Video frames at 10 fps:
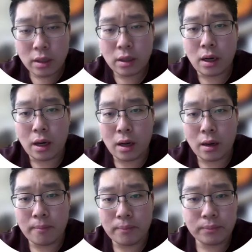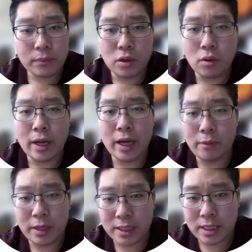go ahead
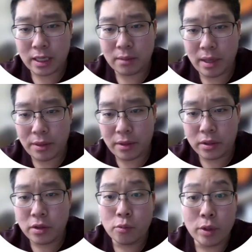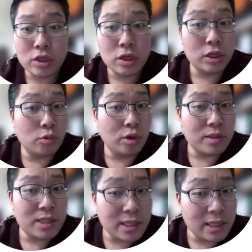with the second method, which you will
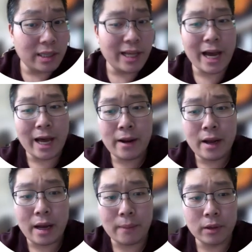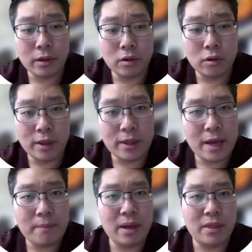see that I'm gonna go with
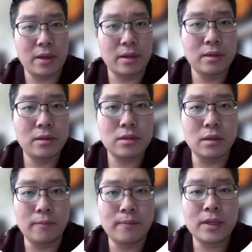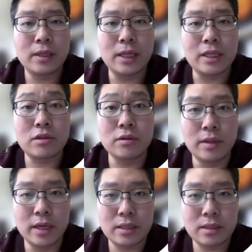that method. So let's do
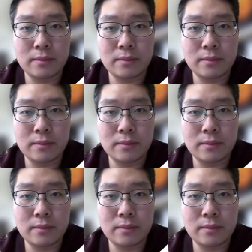this.